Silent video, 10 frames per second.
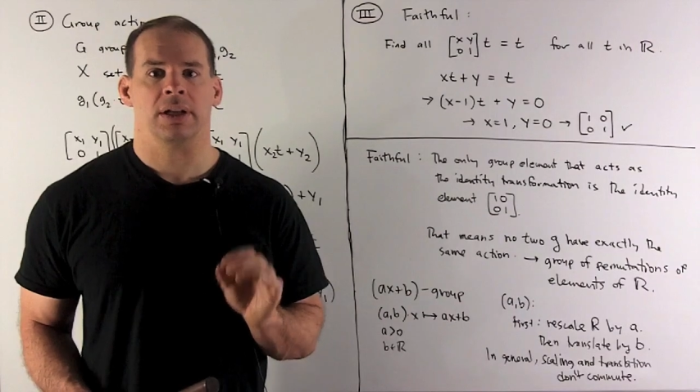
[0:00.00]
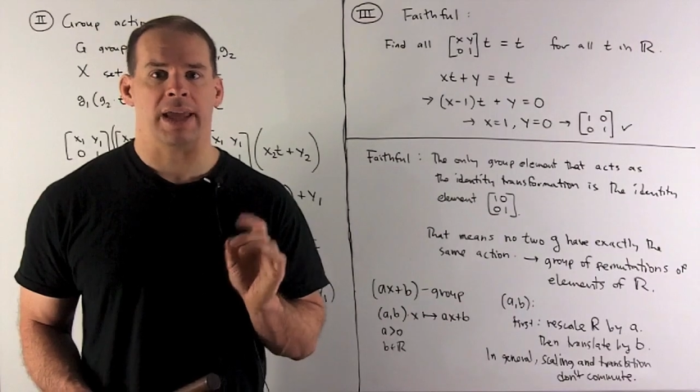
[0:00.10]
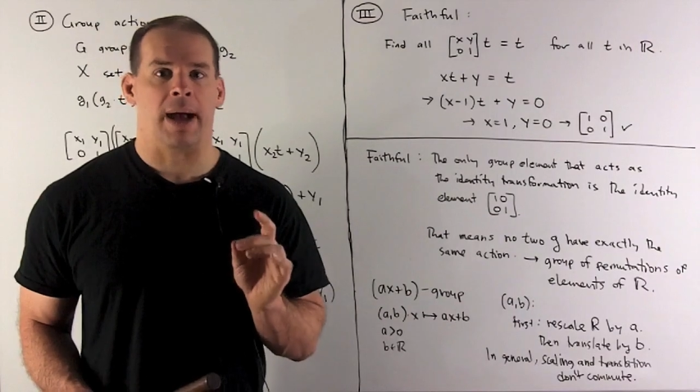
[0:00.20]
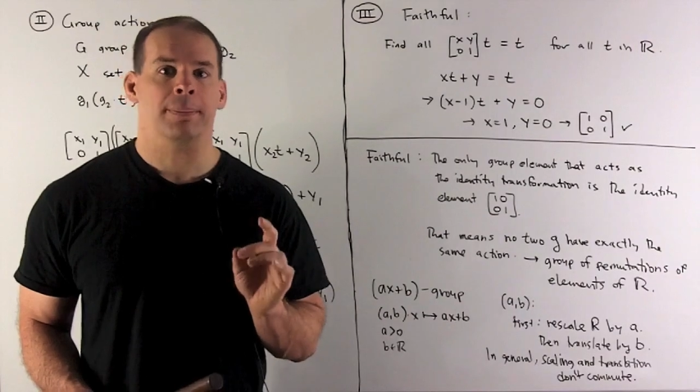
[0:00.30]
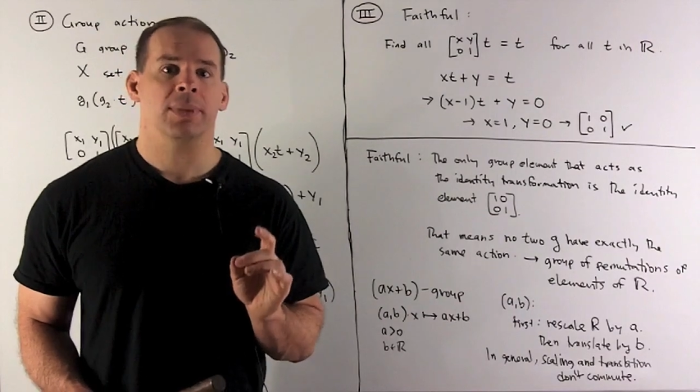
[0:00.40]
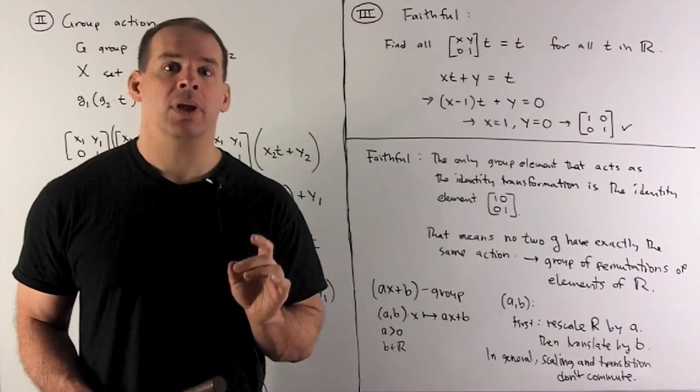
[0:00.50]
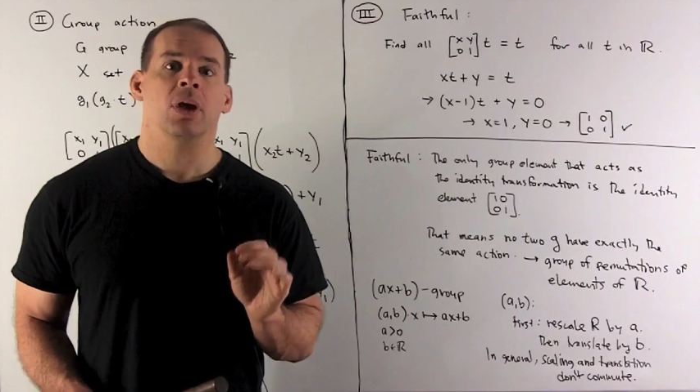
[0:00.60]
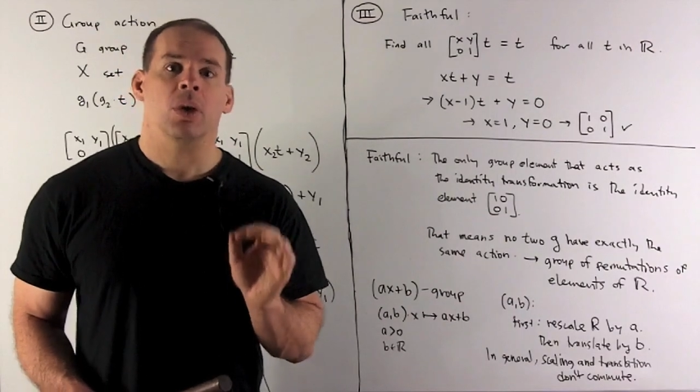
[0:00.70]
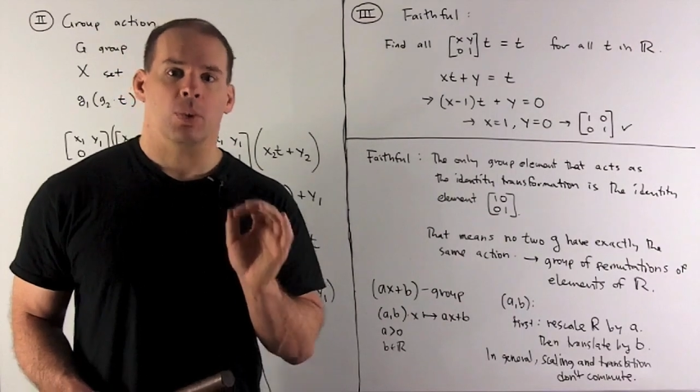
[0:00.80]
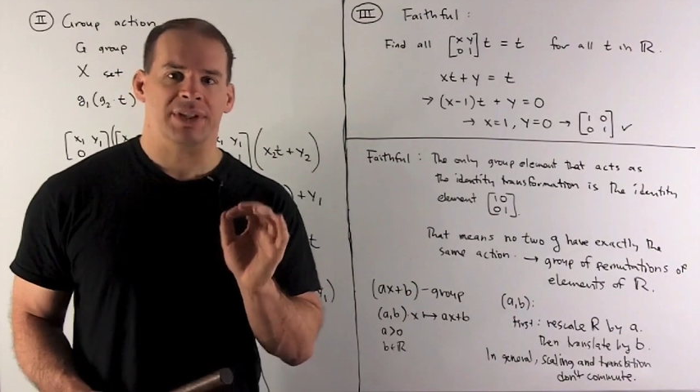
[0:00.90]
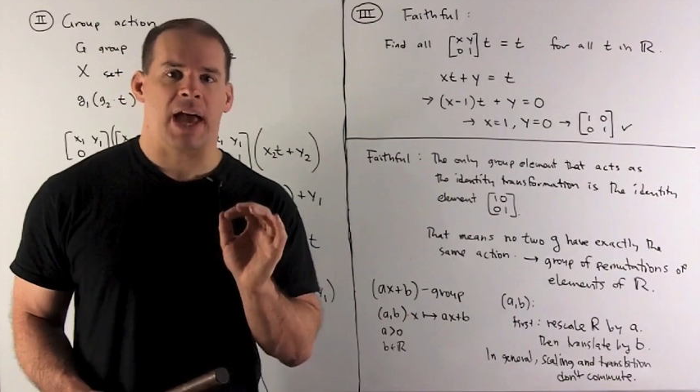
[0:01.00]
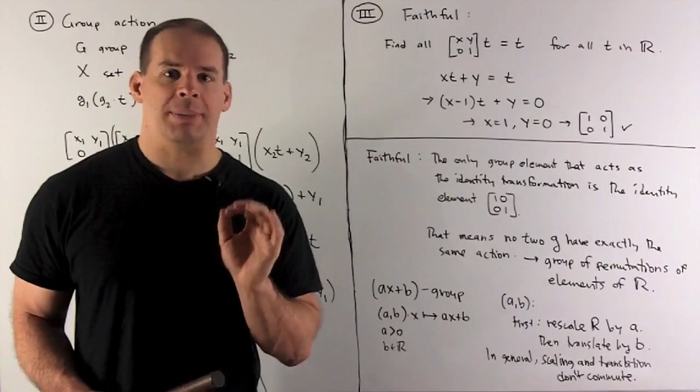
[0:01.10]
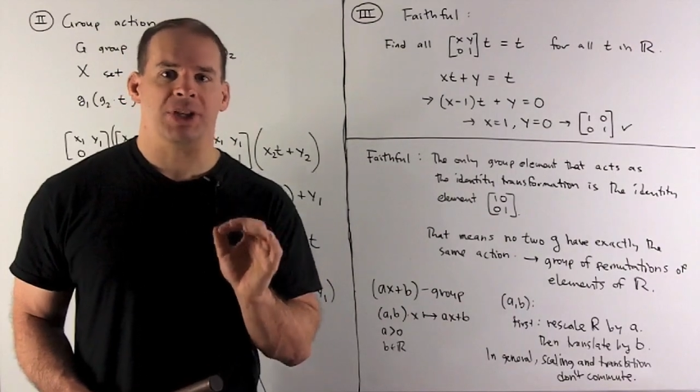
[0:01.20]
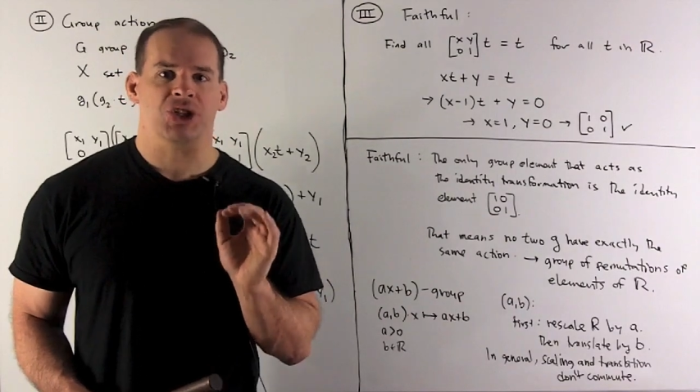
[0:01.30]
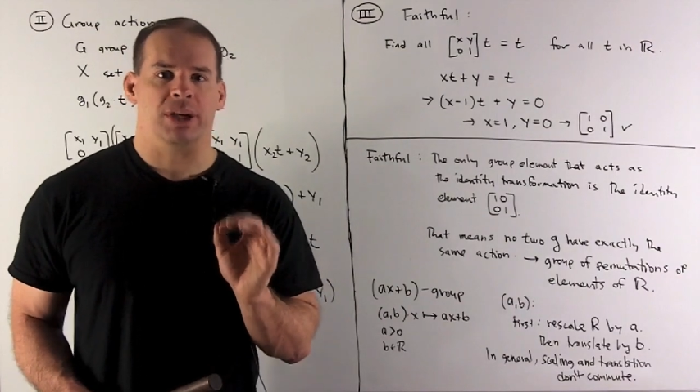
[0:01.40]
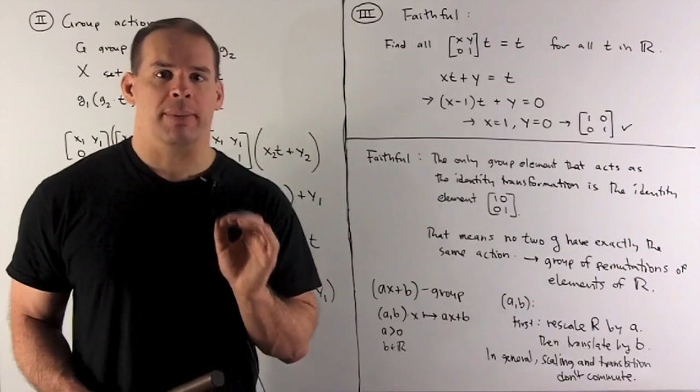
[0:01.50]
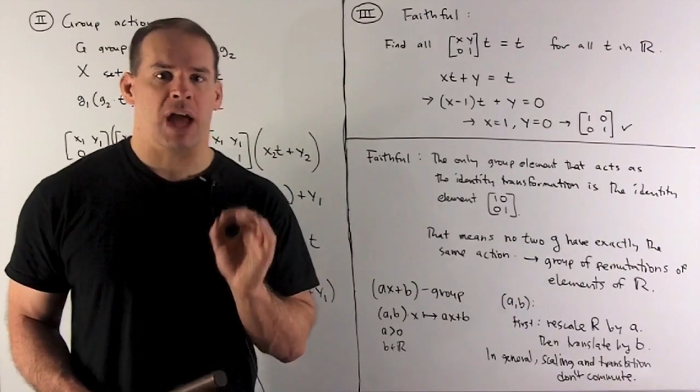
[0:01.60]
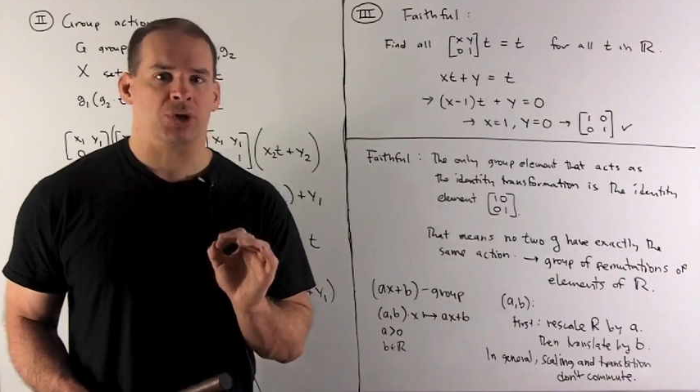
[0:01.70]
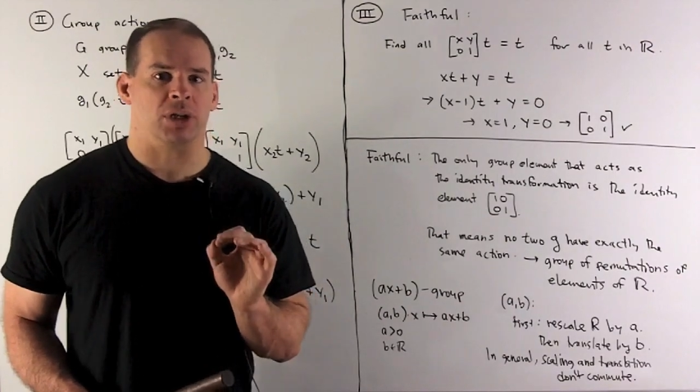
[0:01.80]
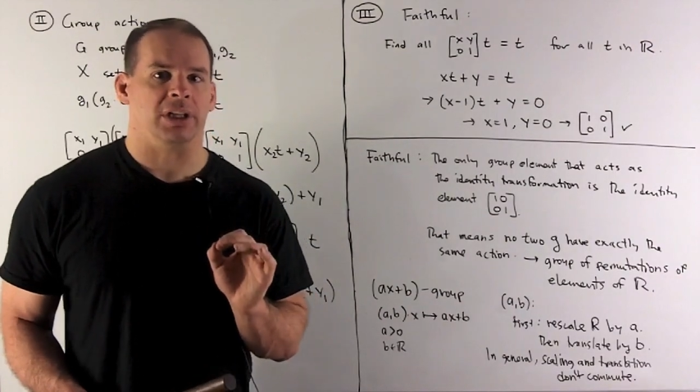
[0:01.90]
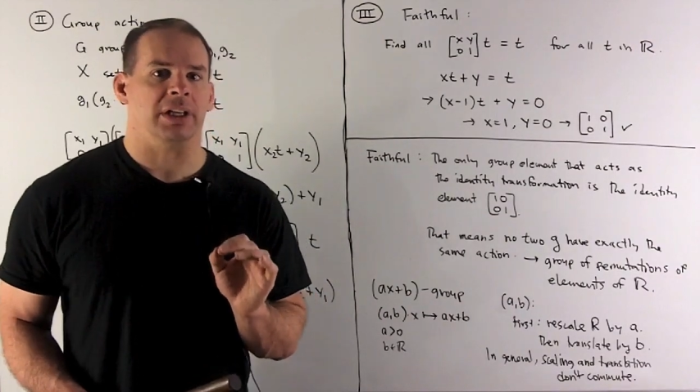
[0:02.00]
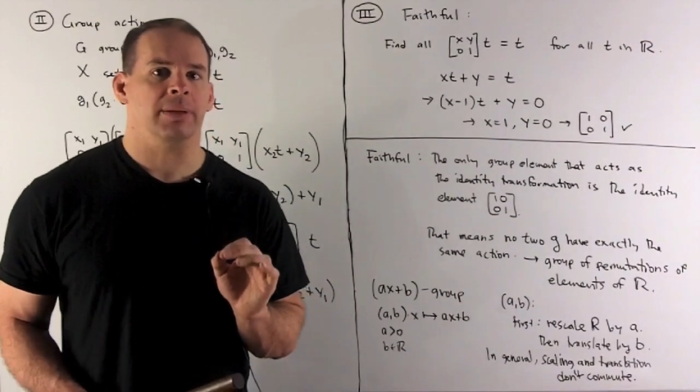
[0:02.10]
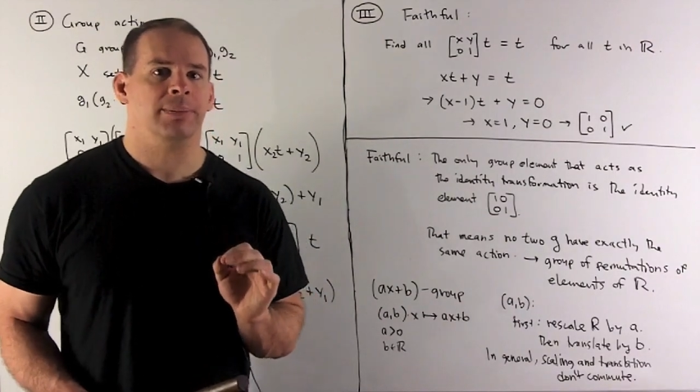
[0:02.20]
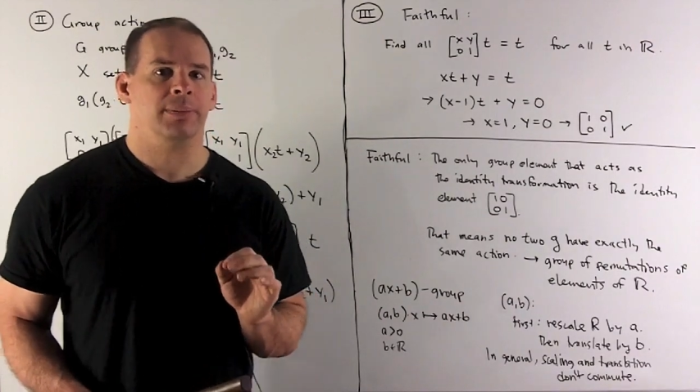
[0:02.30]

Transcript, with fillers: Now, what's happening geometrically?